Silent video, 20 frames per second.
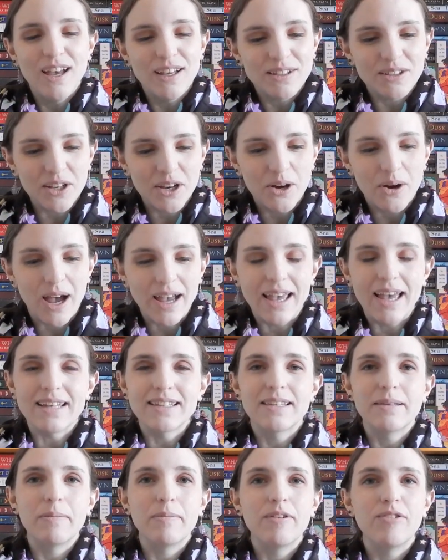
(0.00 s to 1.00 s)
So I
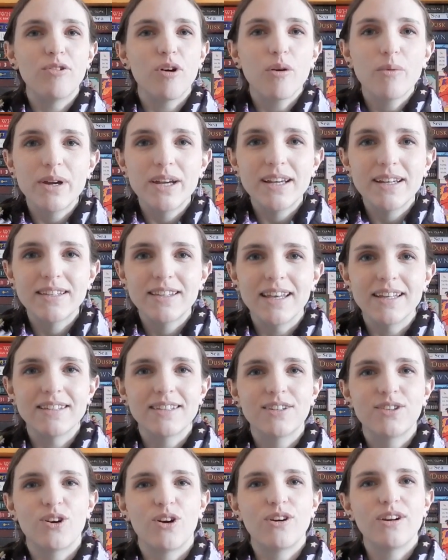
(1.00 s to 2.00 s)
guess before we get
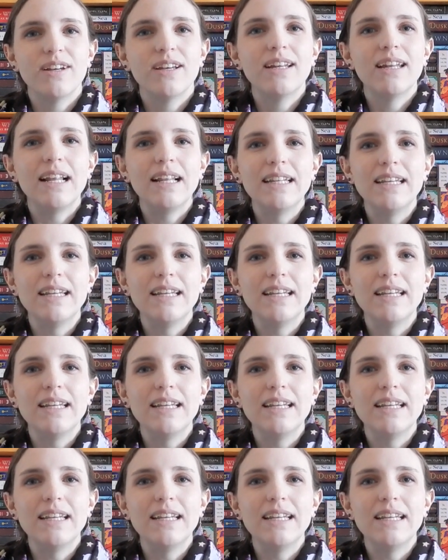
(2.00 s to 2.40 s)
started,